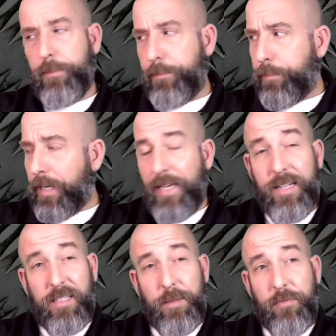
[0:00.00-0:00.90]
but I can't
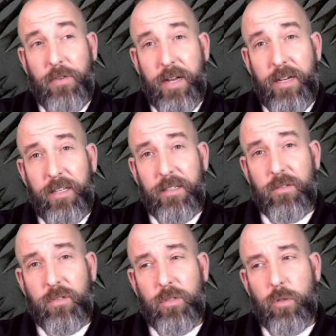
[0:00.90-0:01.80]
seem to find it,
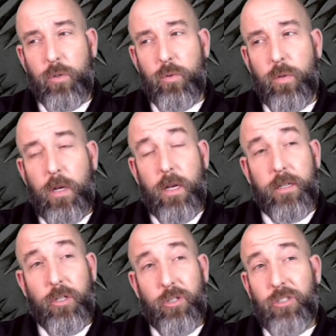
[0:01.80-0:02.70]
so
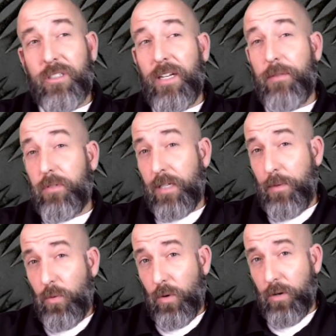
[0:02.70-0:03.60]
you're just going to have to take my
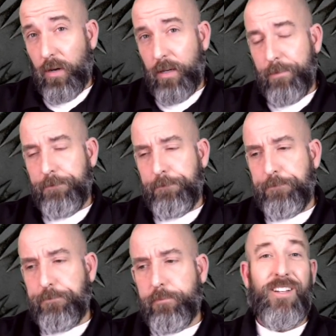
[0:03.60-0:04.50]
word on it.
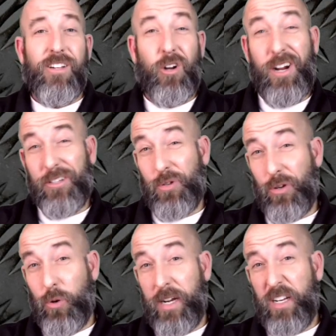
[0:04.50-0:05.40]
Alright, so I
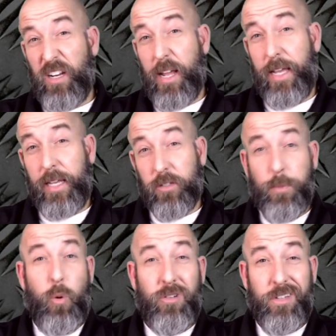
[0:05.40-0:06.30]
created a
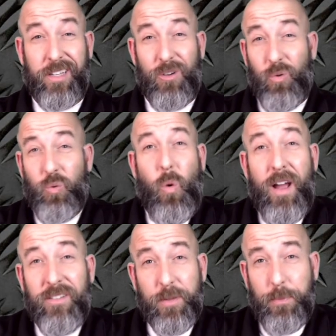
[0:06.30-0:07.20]
support ticket with
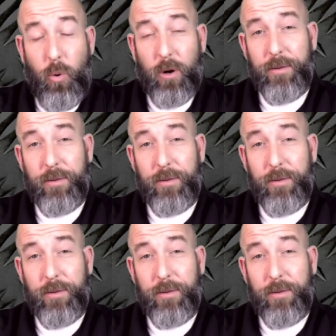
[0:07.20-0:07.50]
Wyze support.